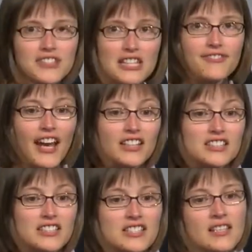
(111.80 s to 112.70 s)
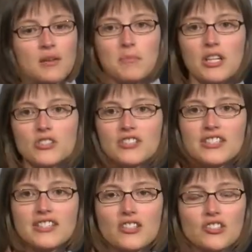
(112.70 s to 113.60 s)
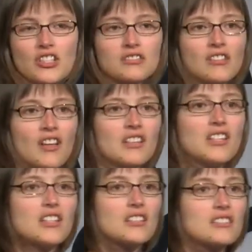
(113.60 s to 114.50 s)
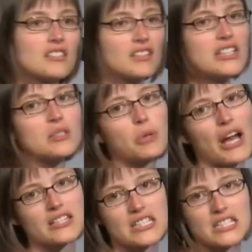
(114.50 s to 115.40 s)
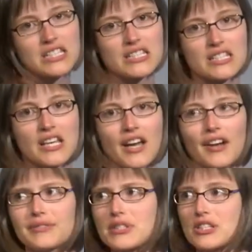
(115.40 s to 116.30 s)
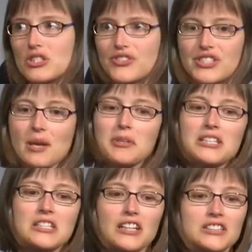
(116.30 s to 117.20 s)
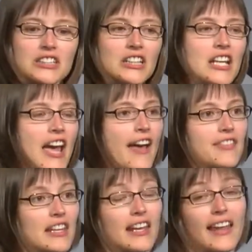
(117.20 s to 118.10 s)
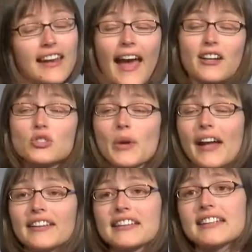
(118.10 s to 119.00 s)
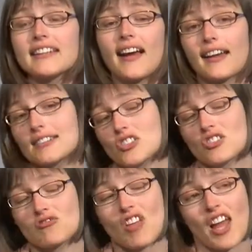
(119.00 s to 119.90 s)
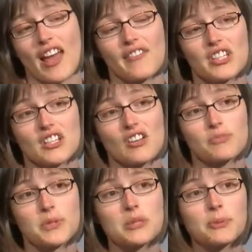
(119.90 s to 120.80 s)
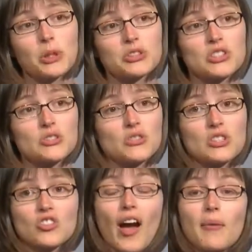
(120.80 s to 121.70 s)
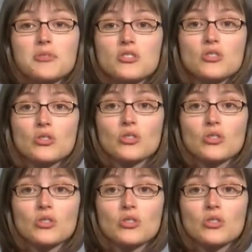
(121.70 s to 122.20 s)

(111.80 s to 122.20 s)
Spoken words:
factors: miniaturization, needing clean processes, such as for semiconductor, and then in actuality, just not having enough people to do the jobs